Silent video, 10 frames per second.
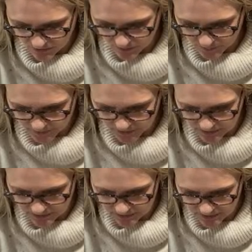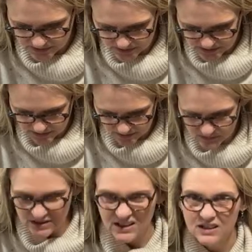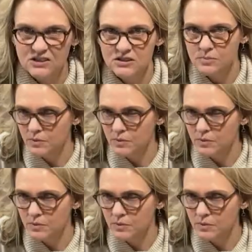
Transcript: open the seams, and that just